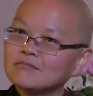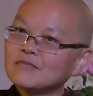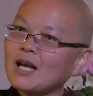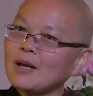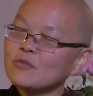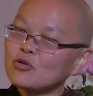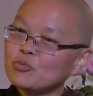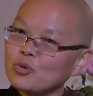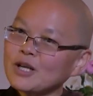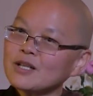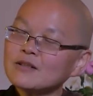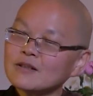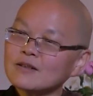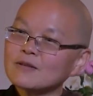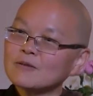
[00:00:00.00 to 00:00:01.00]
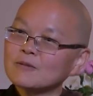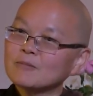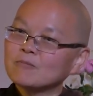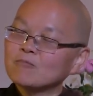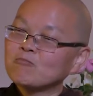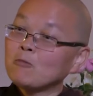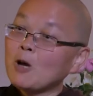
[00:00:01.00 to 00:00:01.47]
Time to practice.
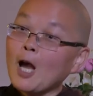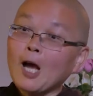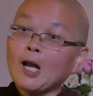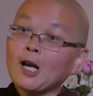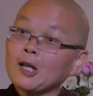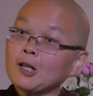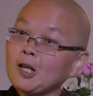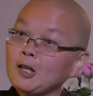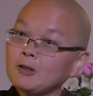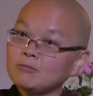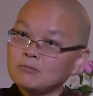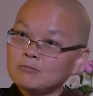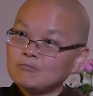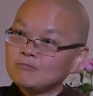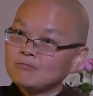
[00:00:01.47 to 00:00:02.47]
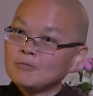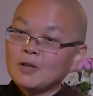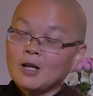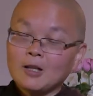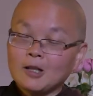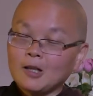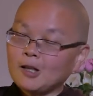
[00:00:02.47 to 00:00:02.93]
And I did.
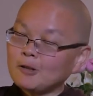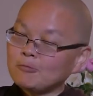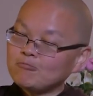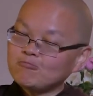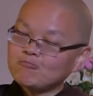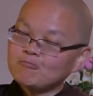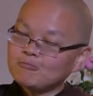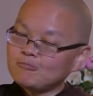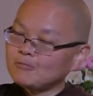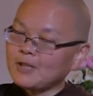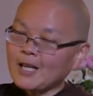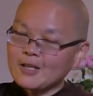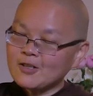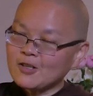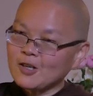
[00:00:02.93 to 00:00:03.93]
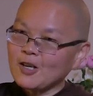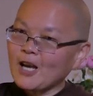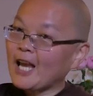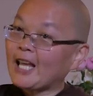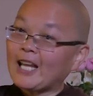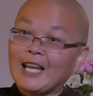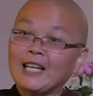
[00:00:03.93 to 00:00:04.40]
The next year,
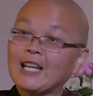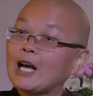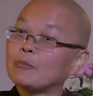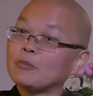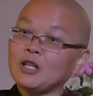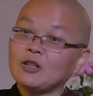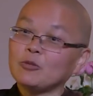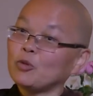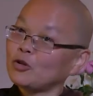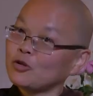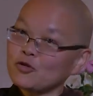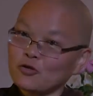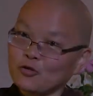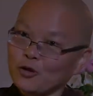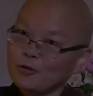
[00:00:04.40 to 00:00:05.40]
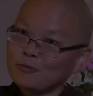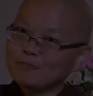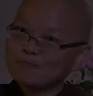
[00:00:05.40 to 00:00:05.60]
I end up in the monastery.